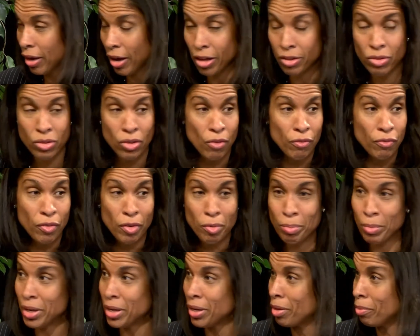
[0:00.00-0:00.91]
And so for
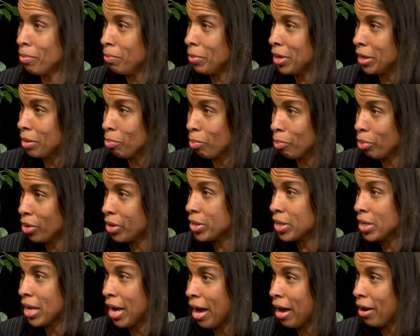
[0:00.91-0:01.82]
me to meet
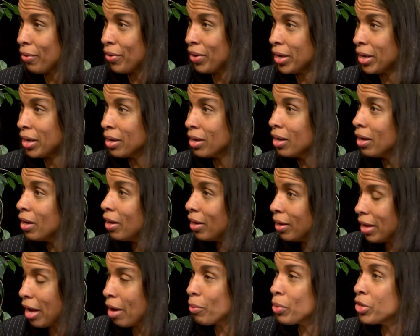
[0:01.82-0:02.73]
Prince Harry,
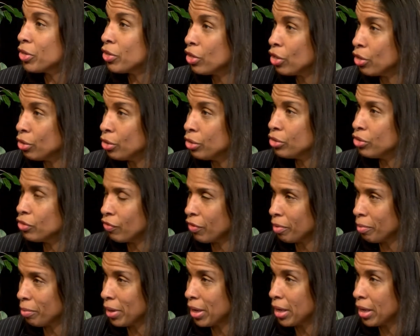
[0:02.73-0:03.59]
that was huge for me.